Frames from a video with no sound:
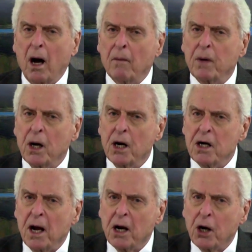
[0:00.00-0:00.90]
I'm going to
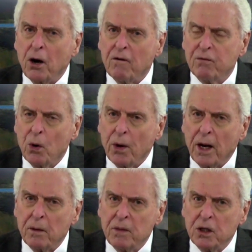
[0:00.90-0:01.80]
take care of your
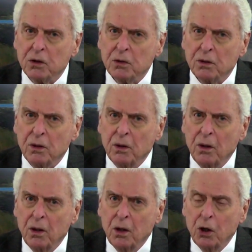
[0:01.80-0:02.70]
enemies.
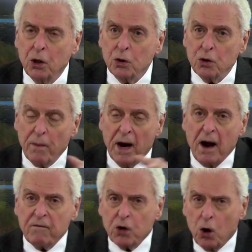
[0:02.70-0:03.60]
You may
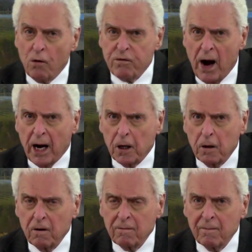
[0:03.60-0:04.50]
have to go fight,
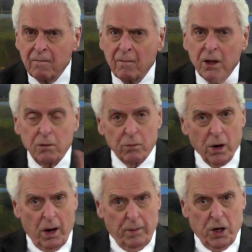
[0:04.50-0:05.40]

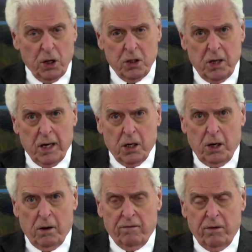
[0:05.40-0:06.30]
but I'm going to take
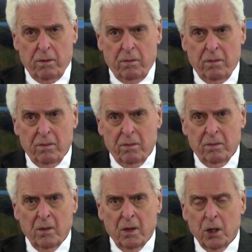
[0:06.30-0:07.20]
care of them,
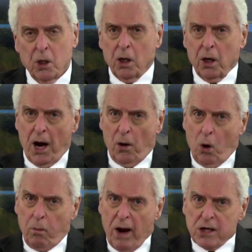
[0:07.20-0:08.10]
and I
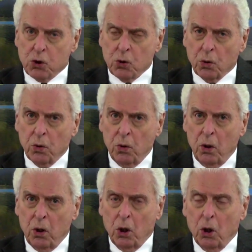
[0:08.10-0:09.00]
will bless you.
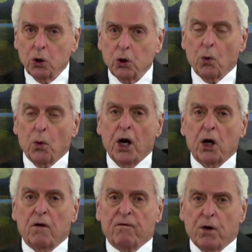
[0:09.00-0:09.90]
You
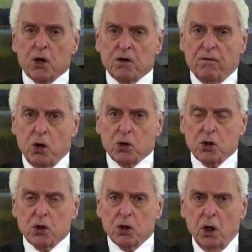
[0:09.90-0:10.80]
read the first
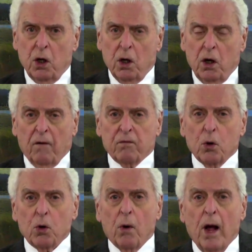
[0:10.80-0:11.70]
verses of
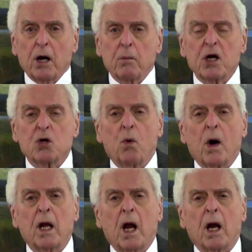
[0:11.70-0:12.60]
Deuteronomy
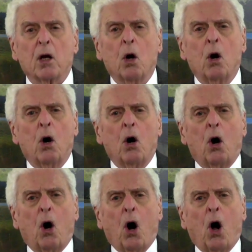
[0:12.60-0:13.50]
28,
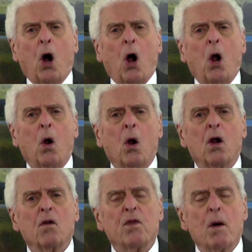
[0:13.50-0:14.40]
all
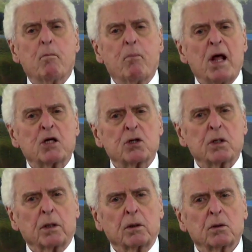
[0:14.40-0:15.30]
the blessings.